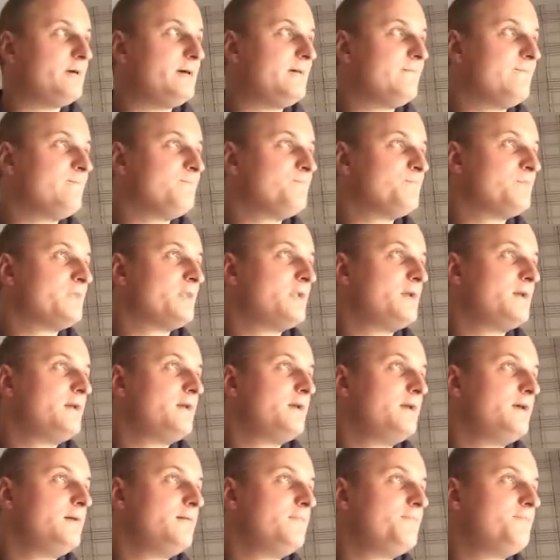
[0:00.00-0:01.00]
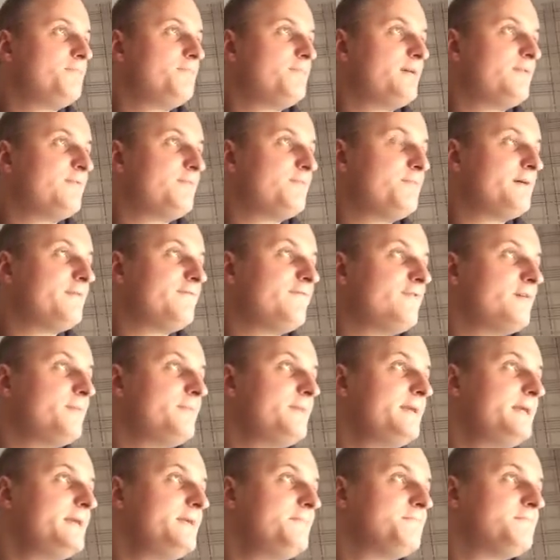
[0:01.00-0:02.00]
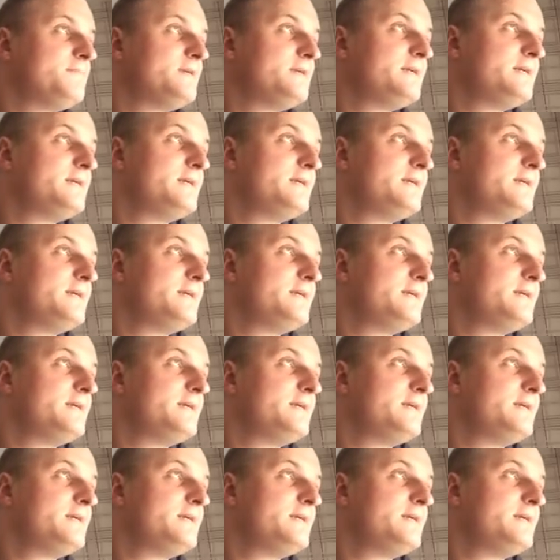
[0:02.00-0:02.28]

but for me,